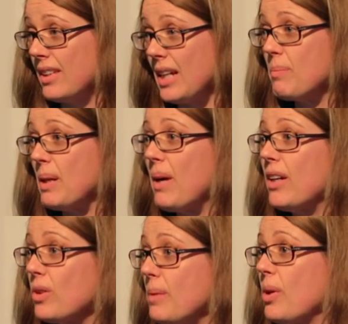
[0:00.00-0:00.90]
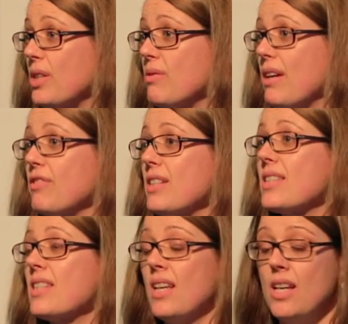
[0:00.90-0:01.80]
that being my only point of
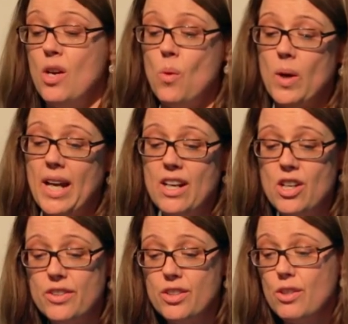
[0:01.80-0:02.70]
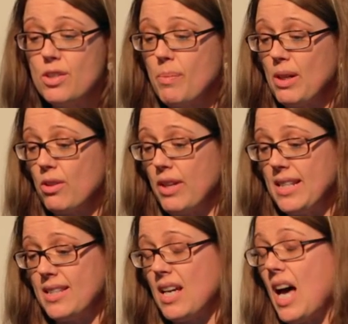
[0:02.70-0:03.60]
reference, when I heard the news about
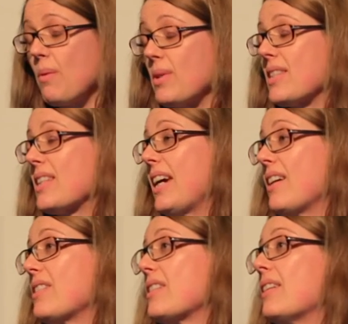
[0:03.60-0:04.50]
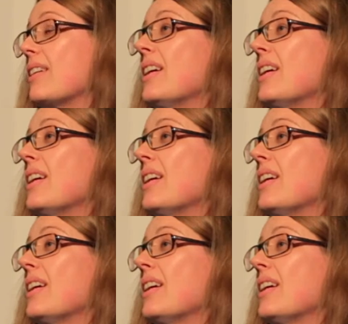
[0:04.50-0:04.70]
Grace, I was scared.